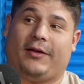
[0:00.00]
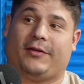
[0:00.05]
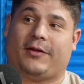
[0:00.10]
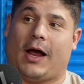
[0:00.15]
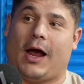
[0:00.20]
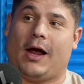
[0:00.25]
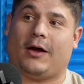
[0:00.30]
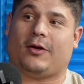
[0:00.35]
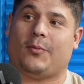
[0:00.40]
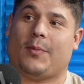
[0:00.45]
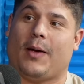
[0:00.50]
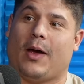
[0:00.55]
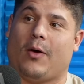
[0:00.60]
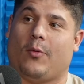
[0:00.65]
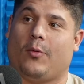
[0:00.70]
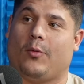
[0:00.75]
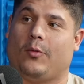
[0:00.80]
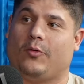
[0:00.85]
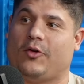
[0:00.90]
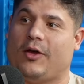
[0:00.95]
talked
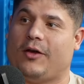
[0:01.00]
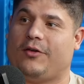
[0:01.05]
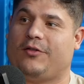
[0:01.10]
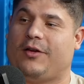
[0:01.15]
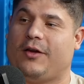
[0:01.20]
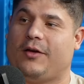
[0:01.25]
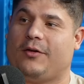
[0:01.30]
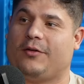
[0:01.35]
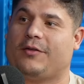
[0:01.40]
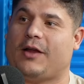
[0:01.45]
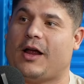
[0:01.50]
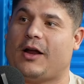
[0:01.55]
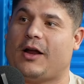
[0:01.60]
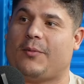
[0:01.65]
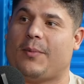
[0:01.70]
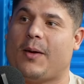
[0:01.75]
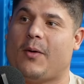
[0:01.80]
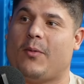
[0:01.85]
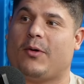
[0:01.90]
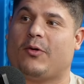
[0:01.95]
about Jake Shields talked
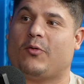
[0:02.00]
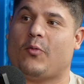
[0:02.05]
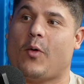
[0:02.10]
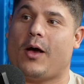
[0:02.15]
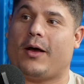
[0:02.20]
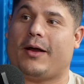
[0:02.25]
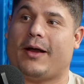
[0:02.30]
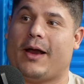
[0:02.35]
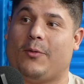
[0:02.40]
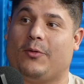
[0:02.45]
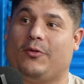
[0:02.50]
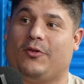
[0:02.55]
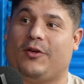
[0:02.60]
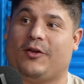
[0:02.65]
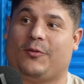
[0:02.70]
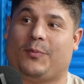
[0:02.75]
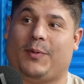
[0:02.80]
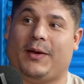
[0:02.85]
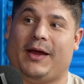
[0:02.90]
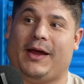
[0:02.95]
about when he was walking out with
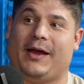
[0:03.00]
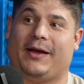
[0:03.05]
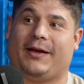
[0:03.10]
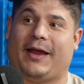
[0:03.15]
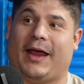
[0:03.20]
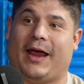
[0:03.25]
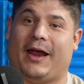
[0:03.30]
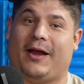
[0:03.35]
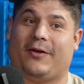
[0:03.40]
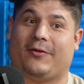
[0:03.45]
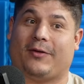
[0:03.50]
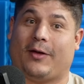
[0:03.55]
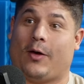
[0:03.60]
GSP in Canada. He's like,